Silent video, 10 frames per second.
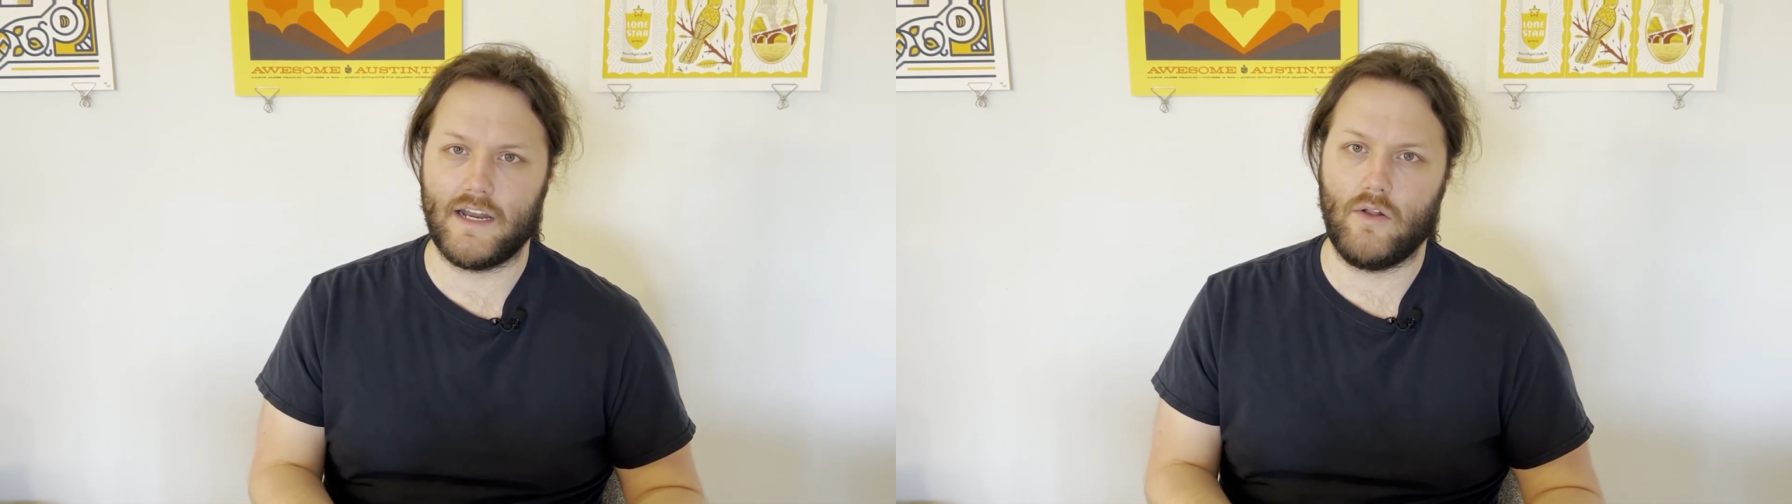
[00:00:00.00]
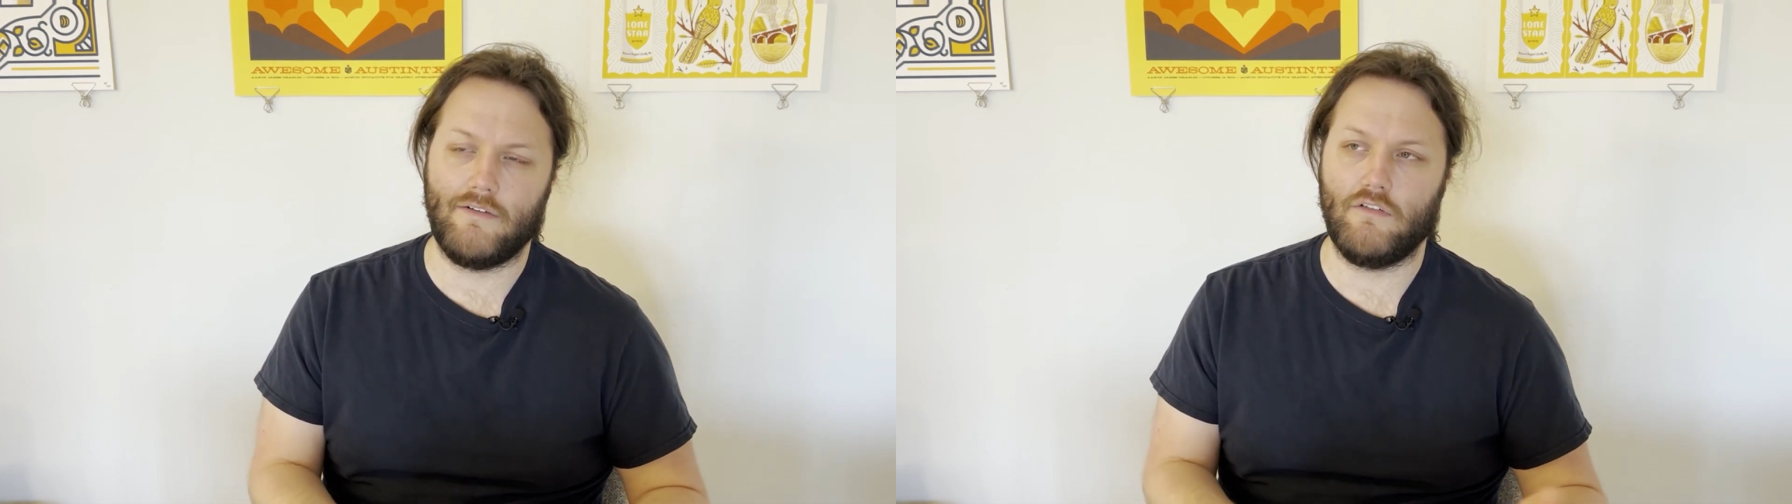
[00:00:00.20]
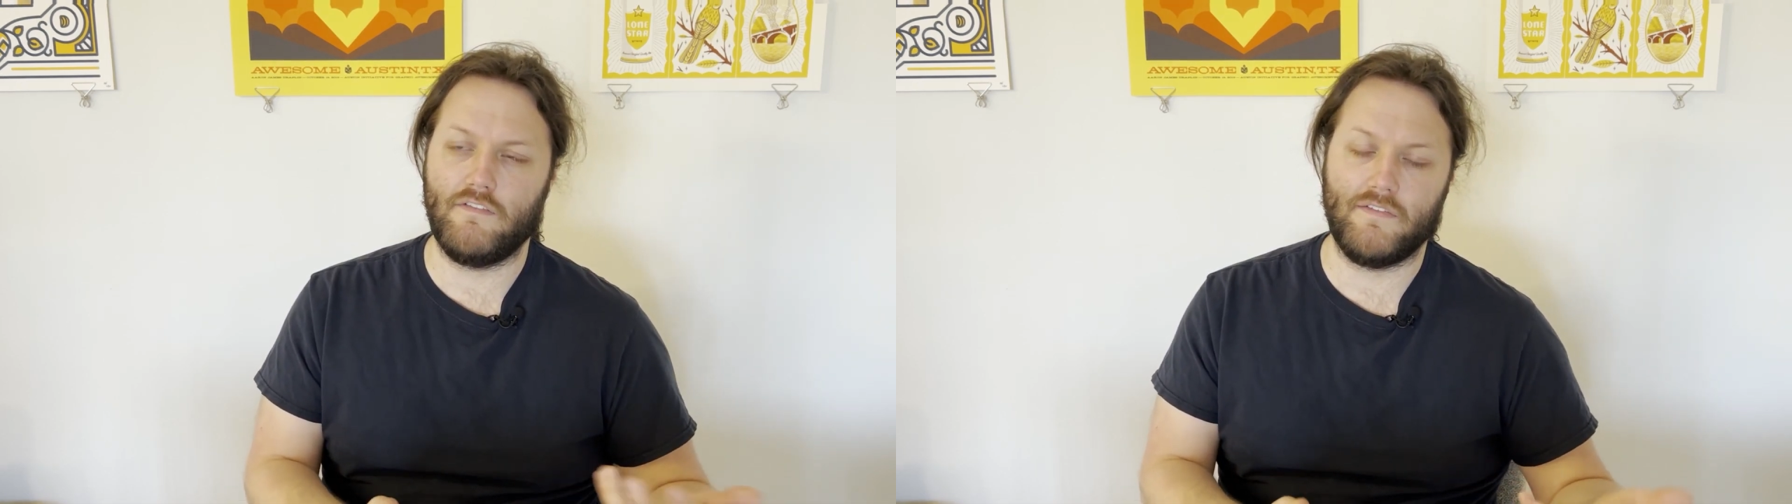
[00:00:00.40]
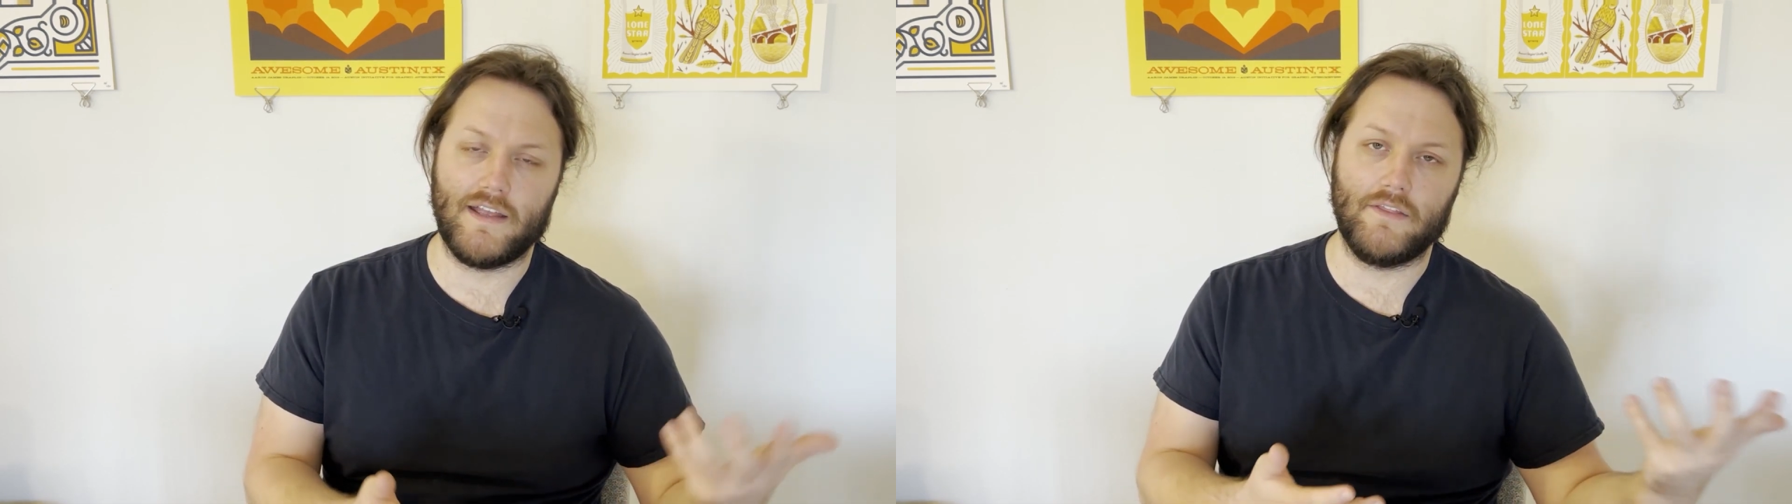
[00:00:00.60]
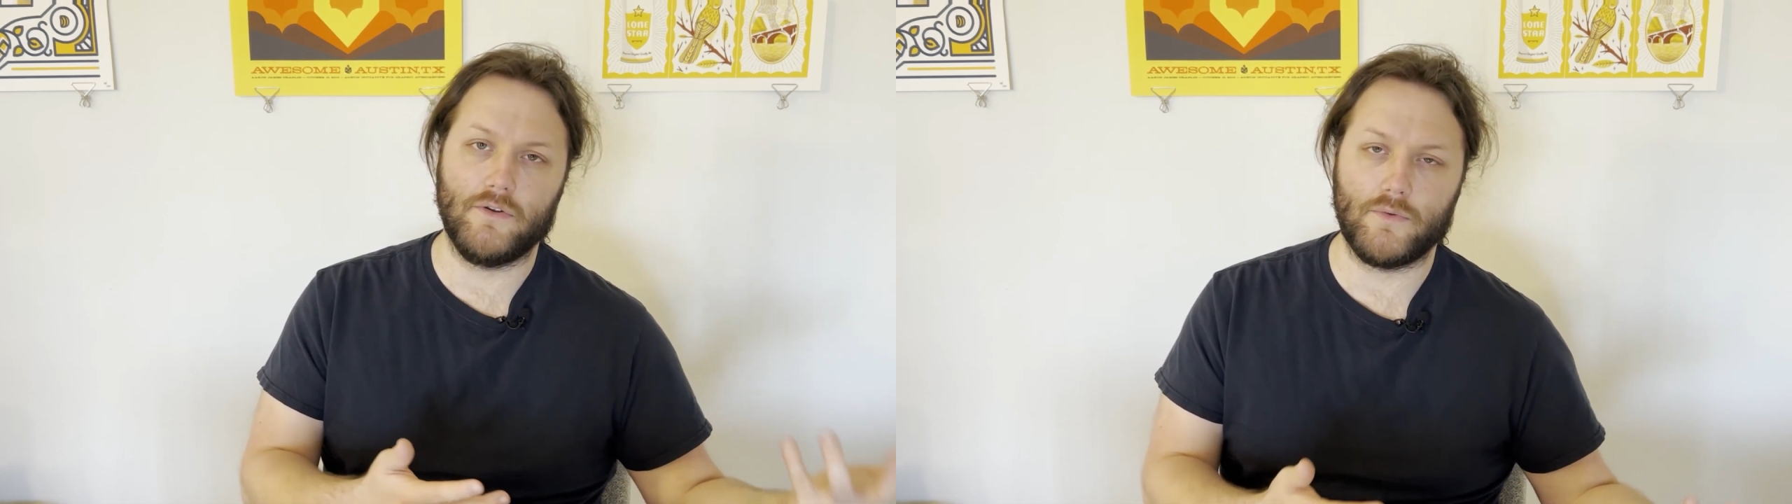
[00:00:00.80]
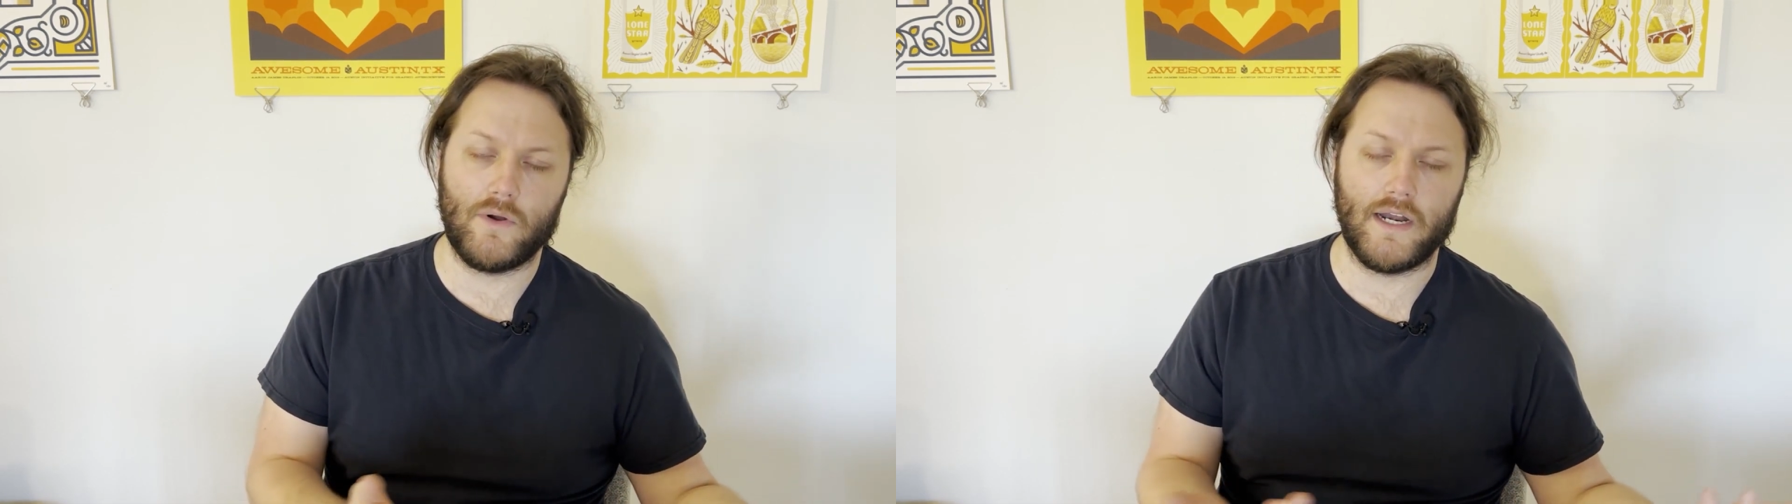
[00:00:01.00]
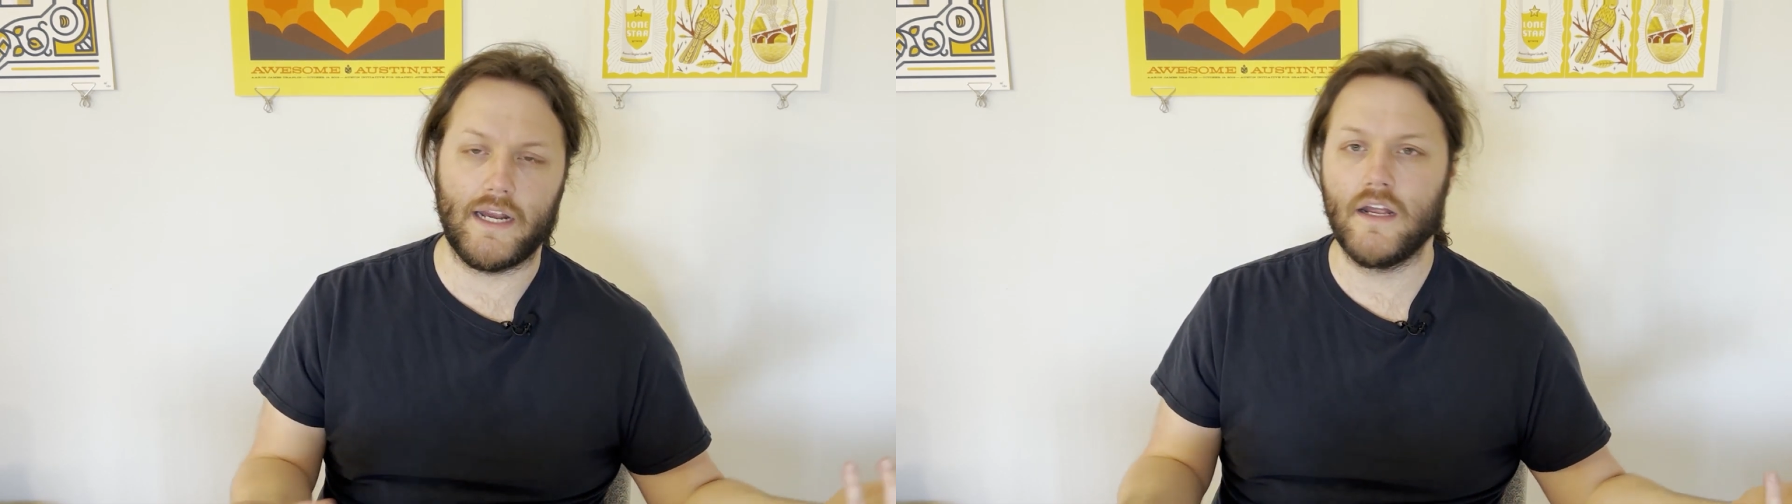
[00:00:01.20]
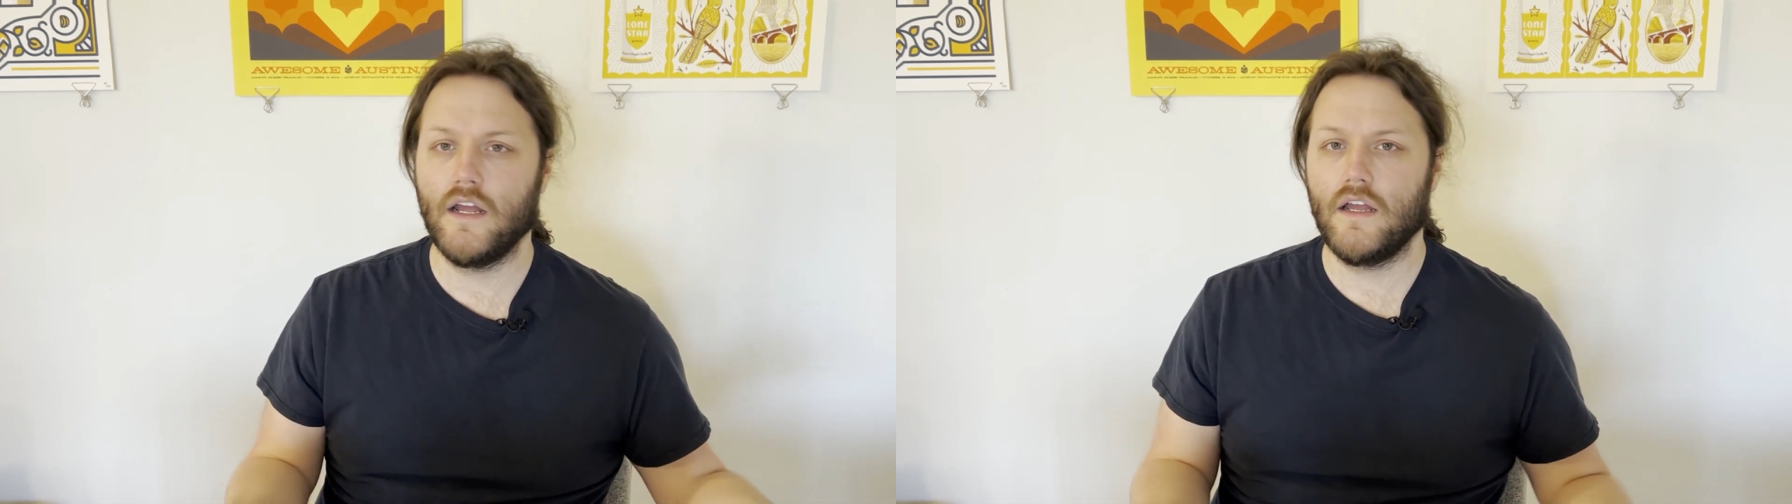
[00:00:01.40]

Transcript: level 15 through 20,